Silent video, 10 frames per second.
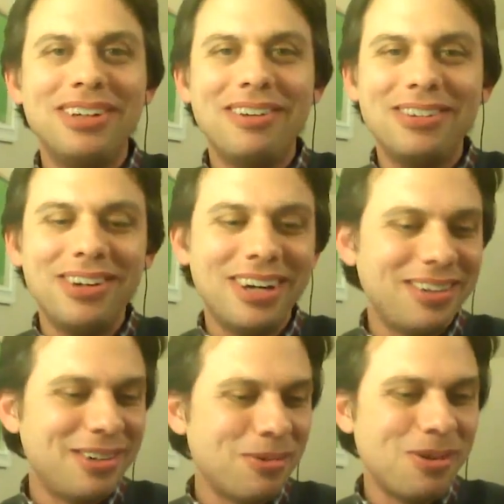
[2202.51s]
You never know how
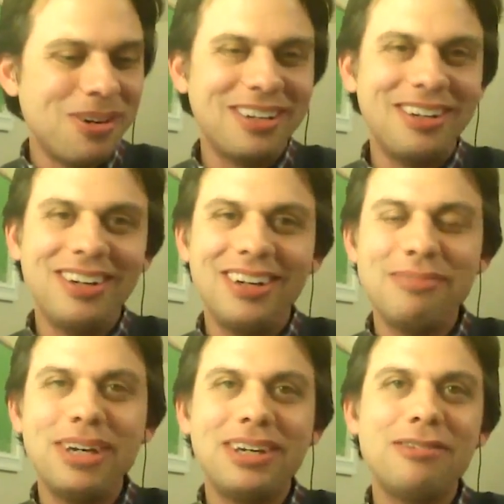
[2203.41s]
they're going to work in
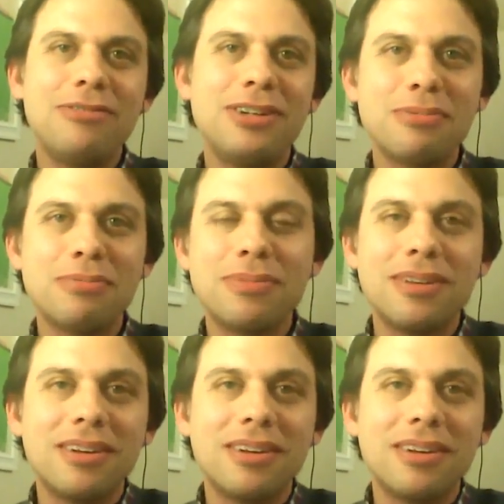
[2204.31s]
uh, making a film.